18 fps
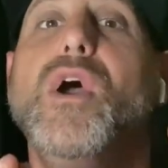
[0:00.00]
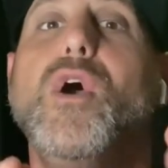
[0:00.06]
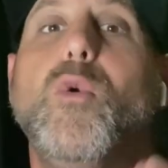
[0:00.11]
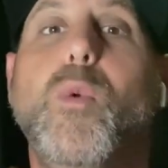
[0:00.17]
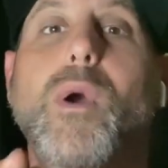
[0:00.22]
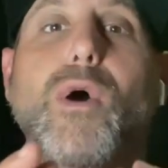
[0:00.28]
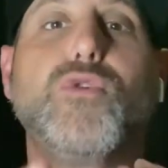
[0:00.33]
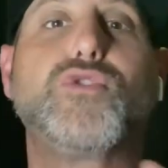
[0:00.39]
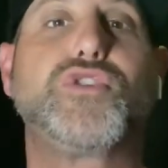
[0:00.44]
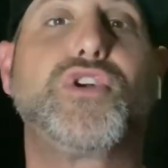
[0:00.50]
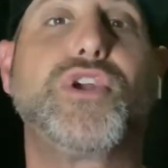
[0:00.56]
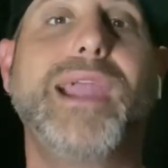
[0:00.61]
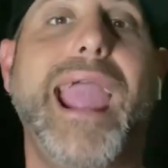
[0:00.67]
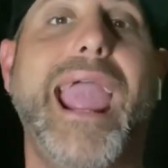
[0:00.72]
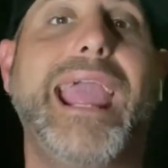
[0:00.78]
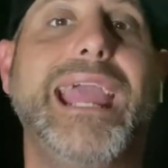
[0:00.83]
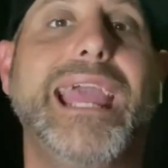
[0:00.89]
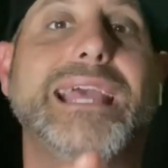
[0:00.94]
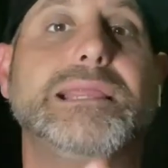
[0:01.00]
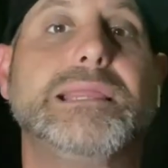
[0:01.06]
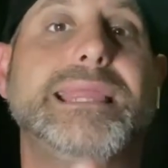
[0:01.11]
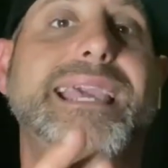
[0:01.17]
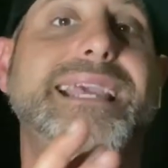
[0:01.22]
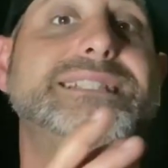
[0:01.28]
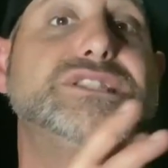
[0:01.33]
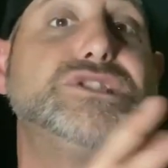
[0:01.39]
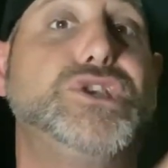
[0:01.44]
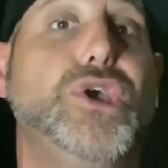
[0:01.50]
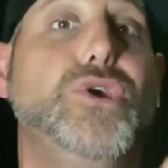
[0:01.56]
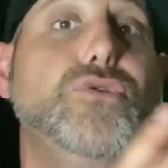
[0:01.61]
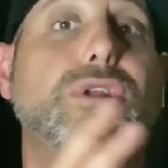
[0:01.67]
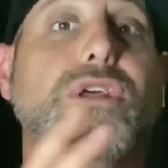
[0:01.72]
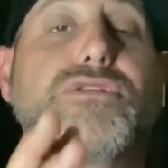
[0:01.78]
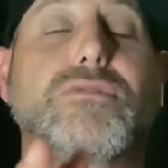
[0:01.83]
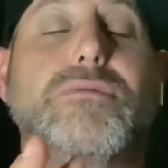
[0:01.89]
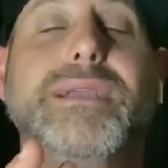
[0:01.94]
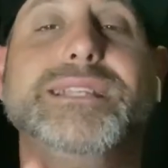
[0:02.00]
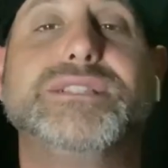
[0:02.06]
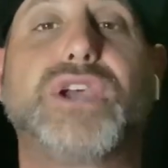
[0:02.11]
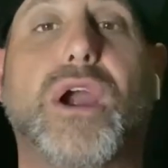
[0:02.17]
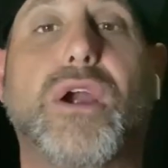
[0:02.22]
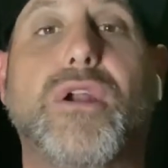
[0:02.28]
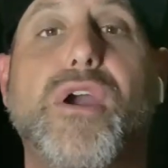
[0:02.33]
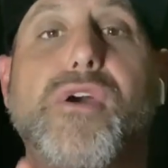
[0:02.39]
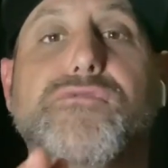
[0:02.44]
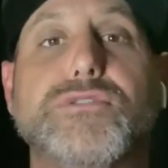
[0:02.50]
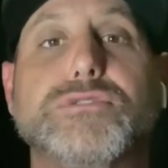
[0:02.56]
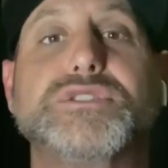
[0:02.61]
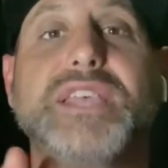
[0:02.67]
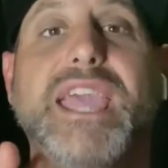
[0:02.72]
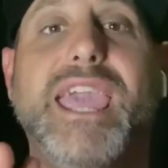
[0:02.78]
will create at least 2 to 3 turnovers